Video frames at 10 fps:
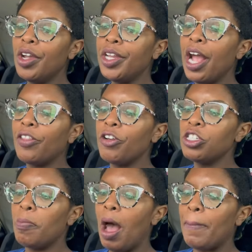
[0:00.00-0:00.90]
Yeah,
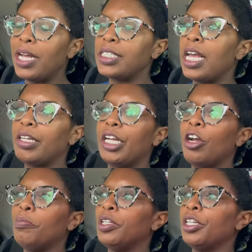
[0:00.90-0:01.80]
there's a Popeyes down
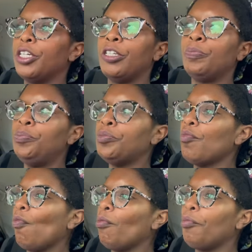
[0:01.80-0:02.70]
here, but look.
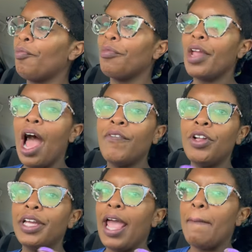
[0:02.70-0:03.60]
I've
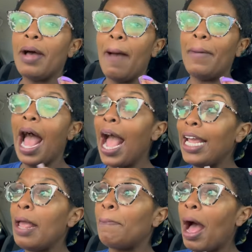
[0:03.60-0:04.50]
only had pop. I
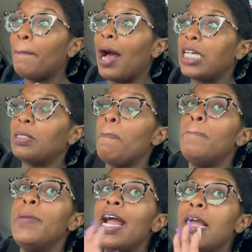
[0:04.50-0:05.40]
eat Popeyes
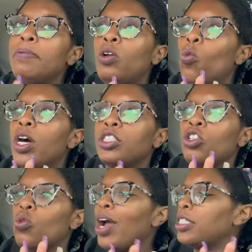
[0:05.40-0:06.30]
maybe once
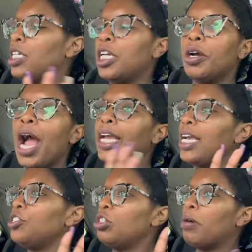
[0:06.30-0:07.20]
or twice a year. I
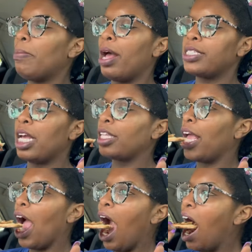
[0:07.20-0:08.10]
can't do Popeyes like that.